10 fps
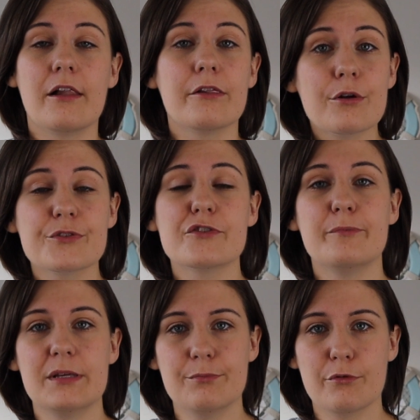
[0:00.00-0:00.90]
A lot of
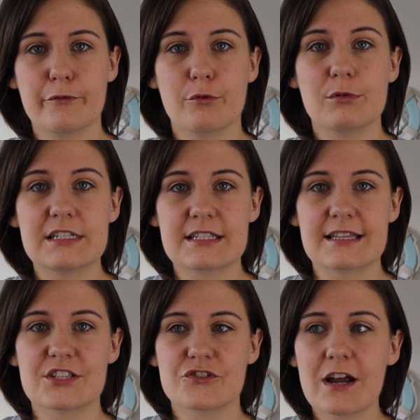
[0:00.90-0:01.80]
people fall into
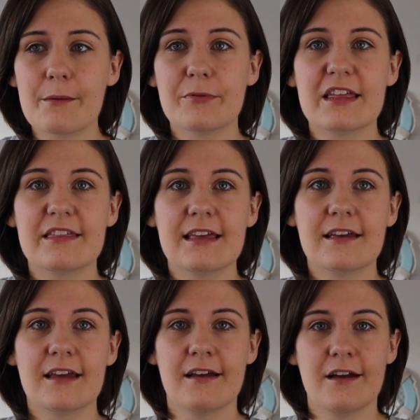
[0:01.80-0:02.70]
this trap. They
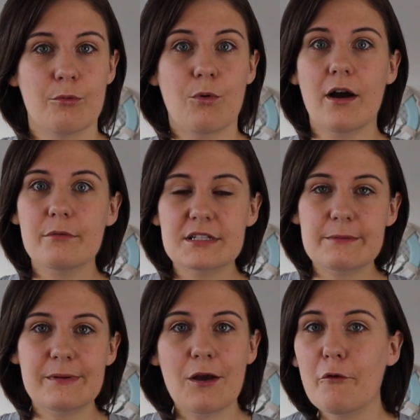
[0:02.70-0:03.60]
think, why would
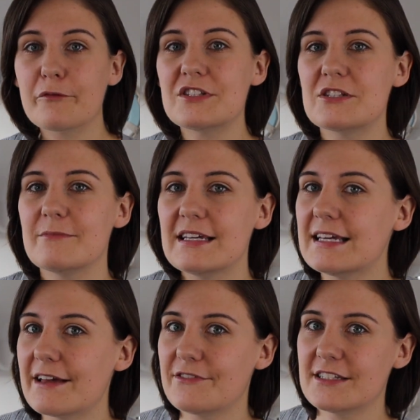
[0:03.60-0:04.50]
it be offered to
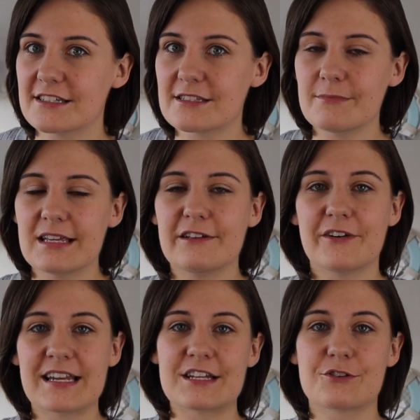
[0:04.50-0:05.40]
me if it doesn't make
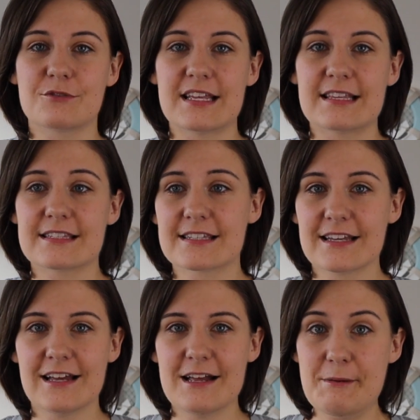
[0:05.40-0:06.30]
financial sense?
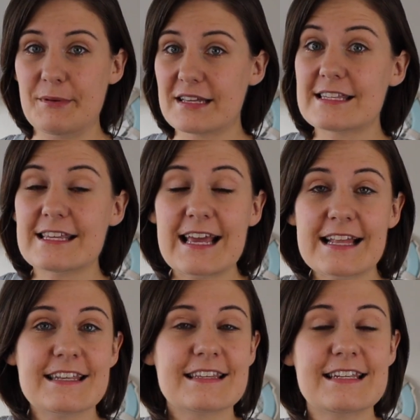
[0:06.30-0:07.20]
Because at the
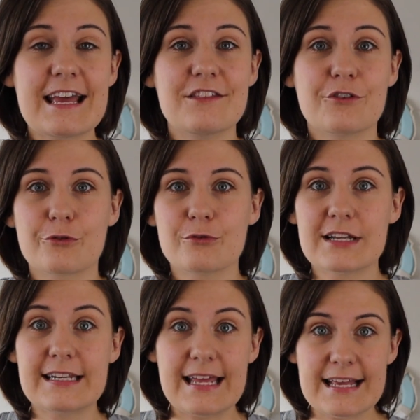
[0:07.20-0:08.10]
end of the day, the cruise
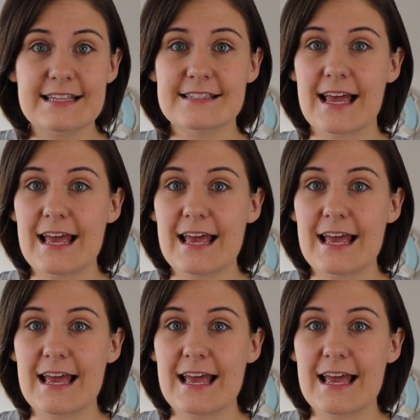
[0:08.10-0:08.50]
line is